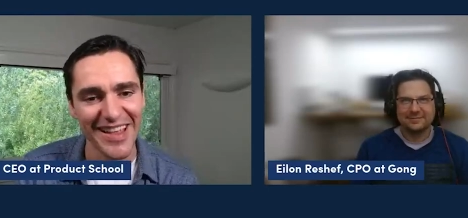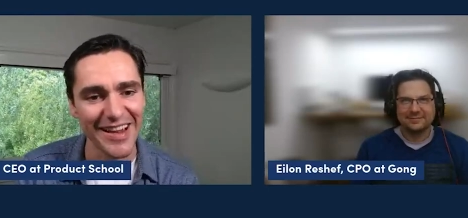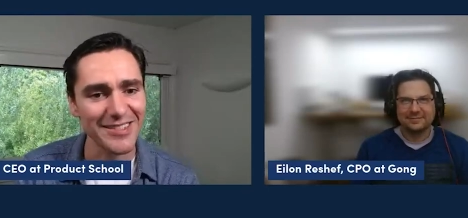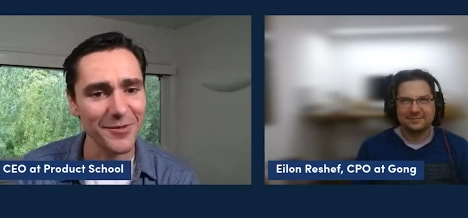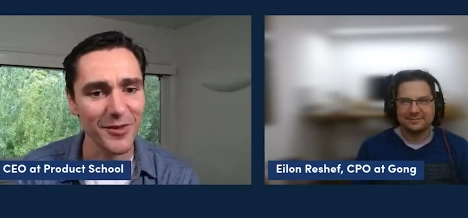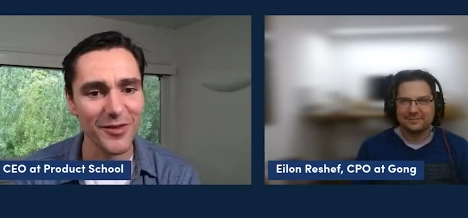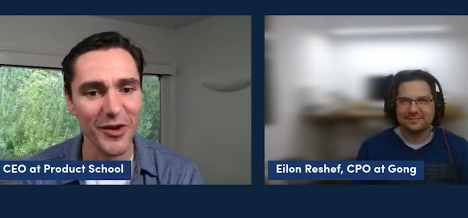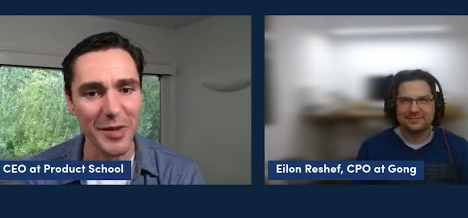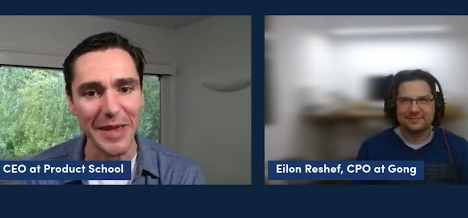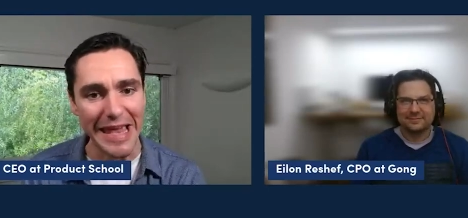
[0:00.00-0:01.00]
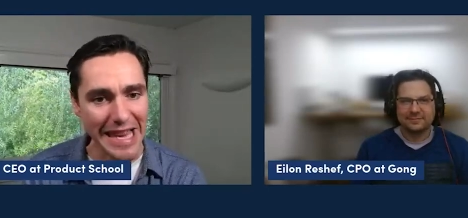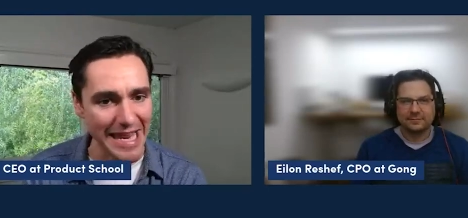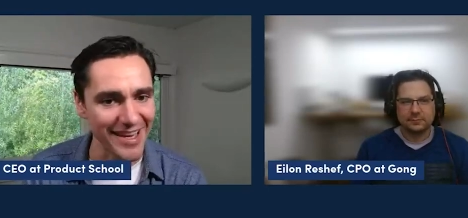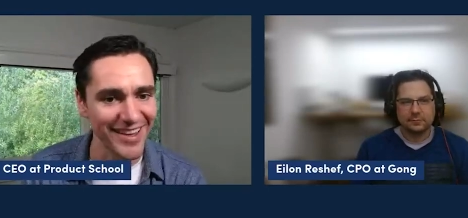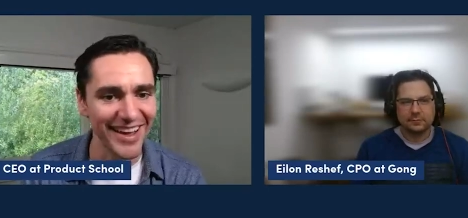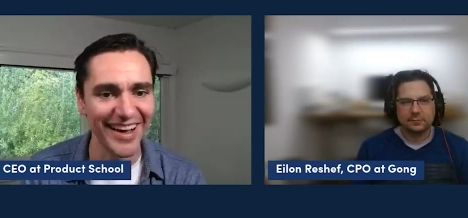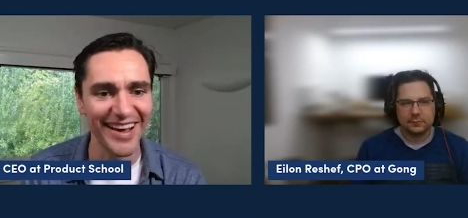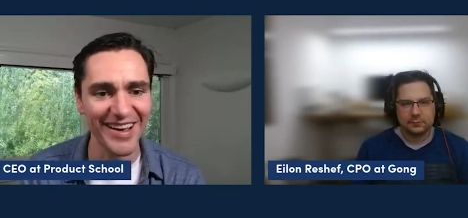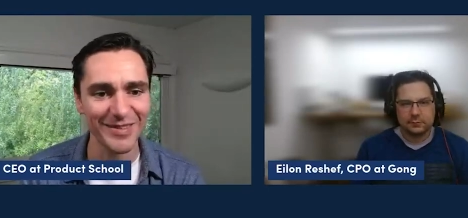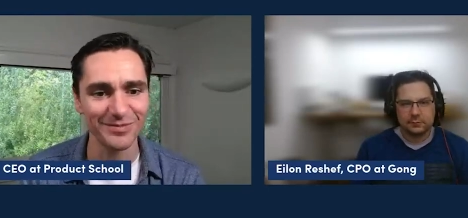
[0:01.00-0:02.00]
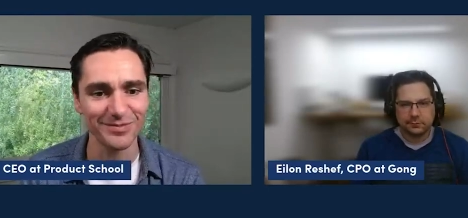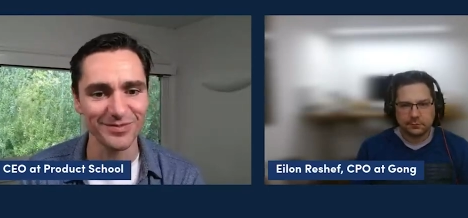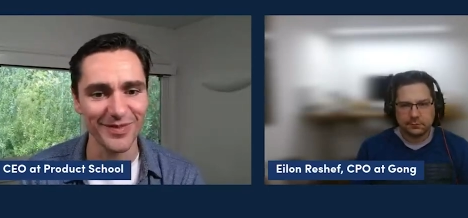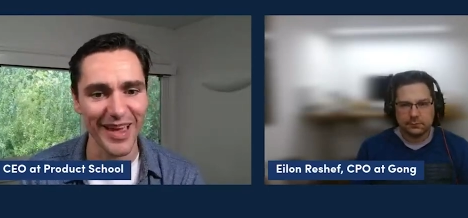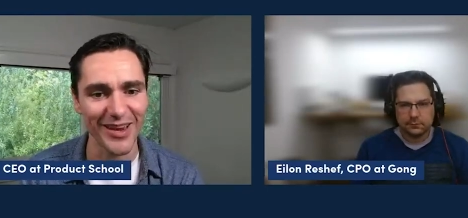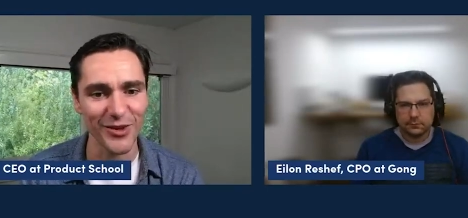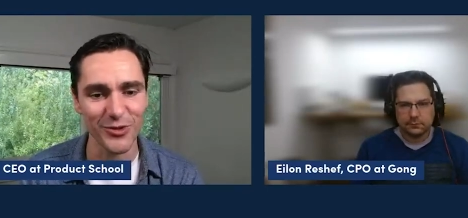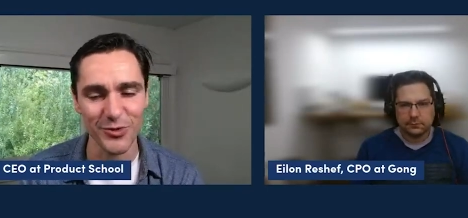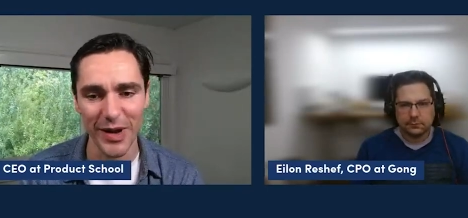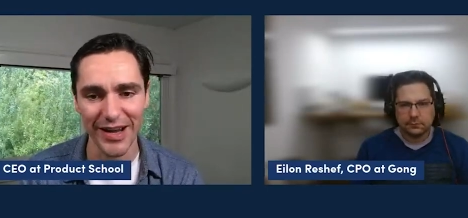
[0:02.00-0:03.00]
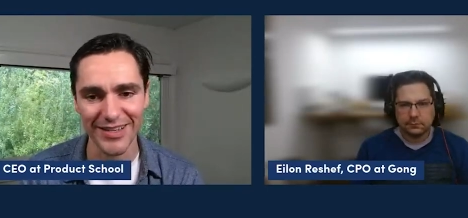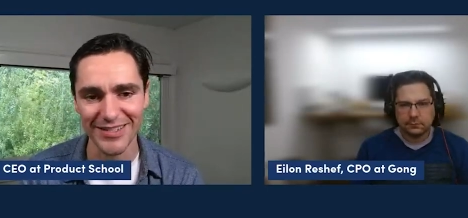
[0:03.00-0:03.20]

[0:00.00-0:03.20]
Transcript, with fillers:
Speaker 1: Let's start from the very beginning. I know you are a